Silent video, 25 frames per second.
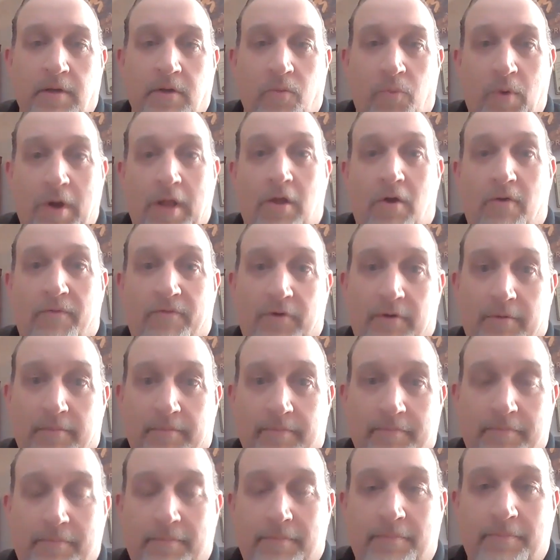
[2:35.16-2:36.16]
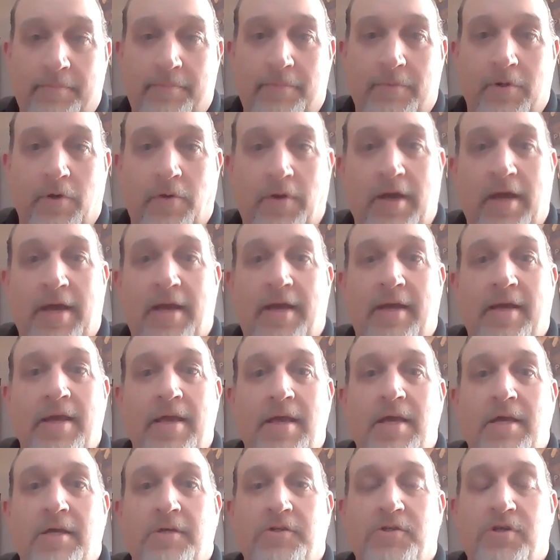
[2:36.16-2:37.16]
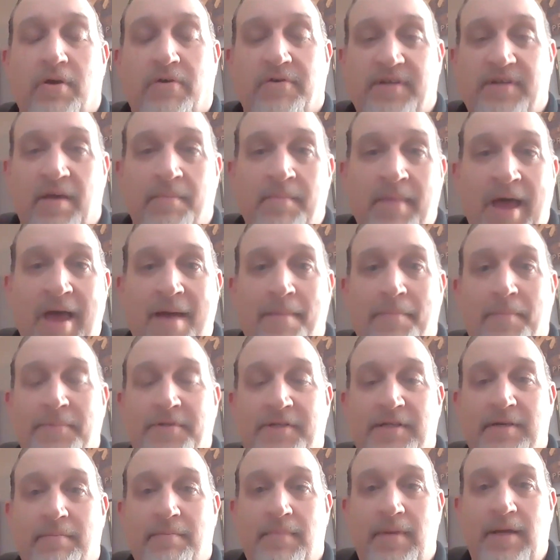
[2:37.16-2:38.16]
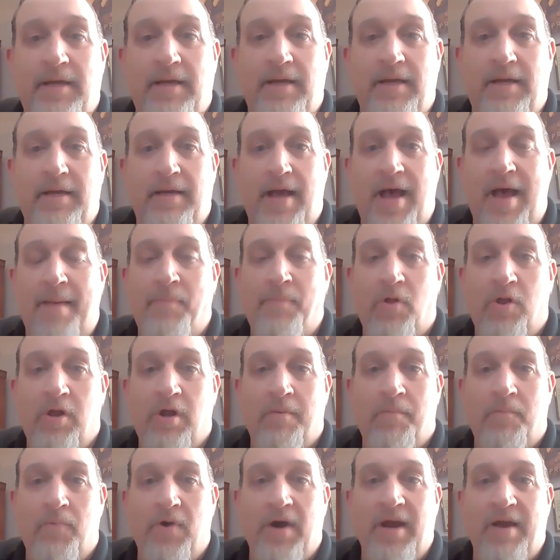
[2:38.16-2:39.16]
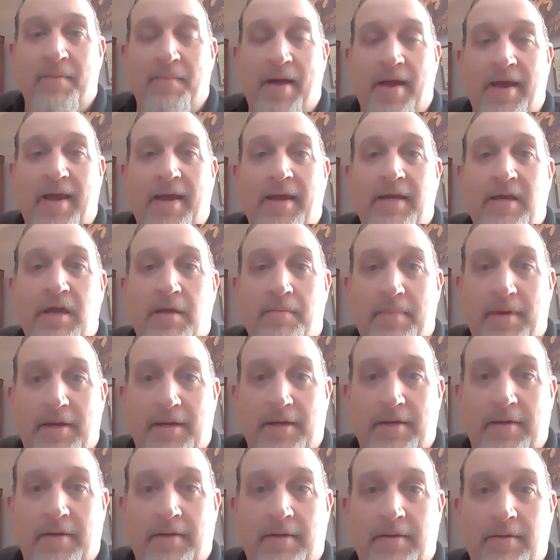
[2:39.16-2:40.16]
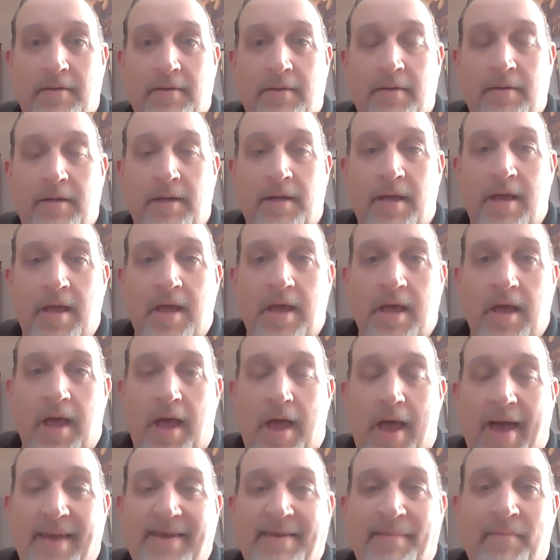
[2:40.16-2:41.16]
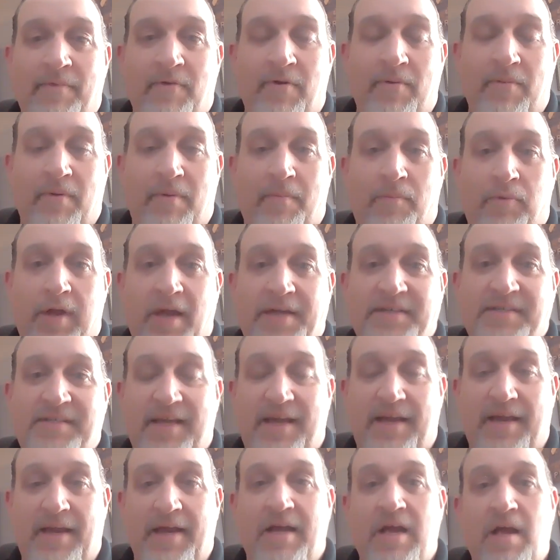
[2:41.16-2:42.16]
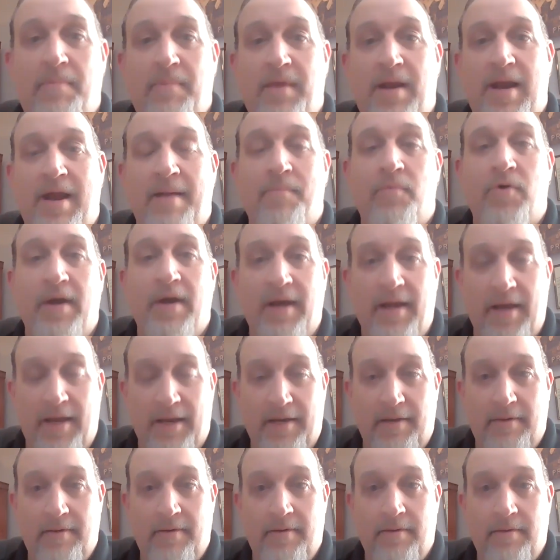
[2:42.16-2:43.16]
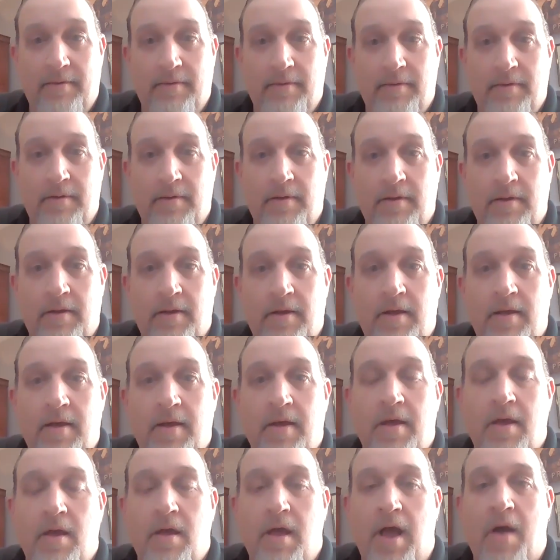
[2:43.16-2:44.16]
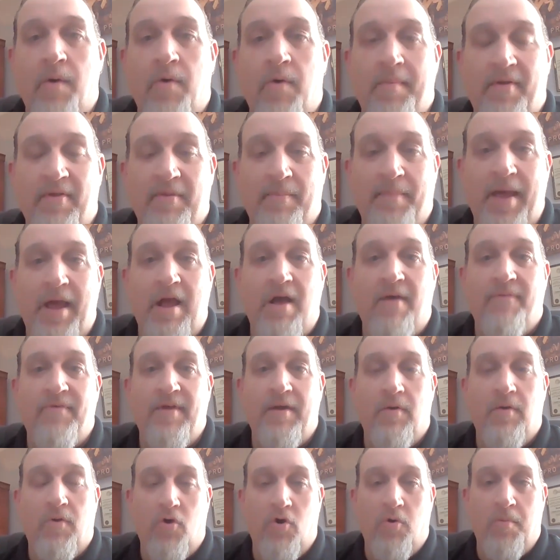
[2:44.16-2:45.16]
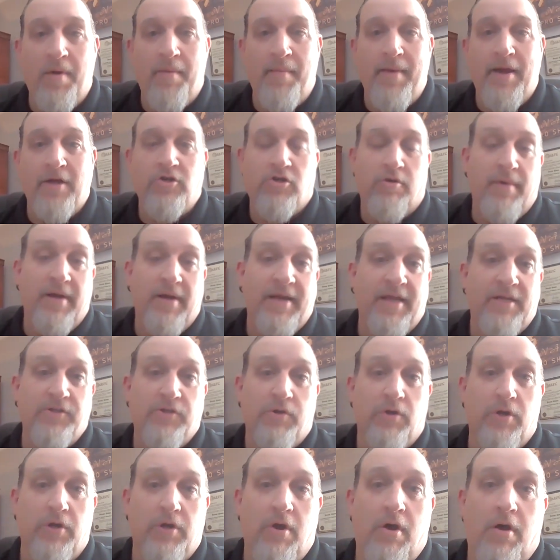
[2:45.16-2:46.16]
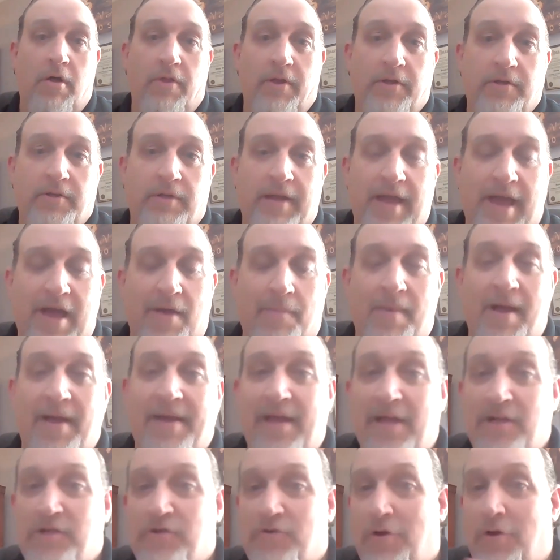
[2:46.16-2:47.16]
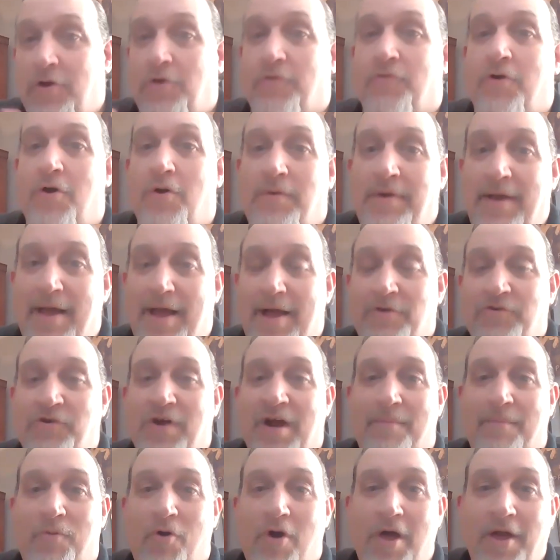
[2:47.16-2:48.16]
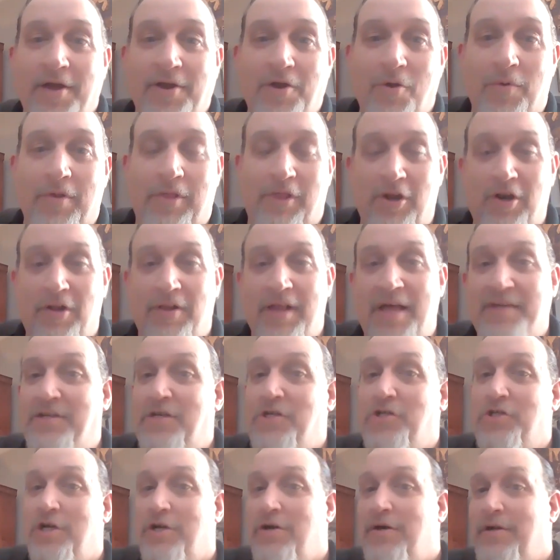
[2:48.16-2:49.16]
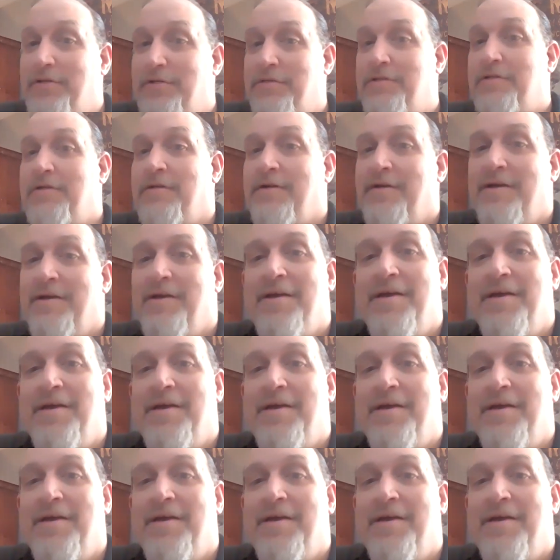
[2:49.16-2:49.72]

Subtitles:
Well over. Okay. So if something happens to me, I'm no longer bringing my income in. I need to be able to replace the income that I'm bringing in. I want to be able to pay off the home and make sure my kids go to college. Now, my kids are all grown now, so I could probably go with a little less insurance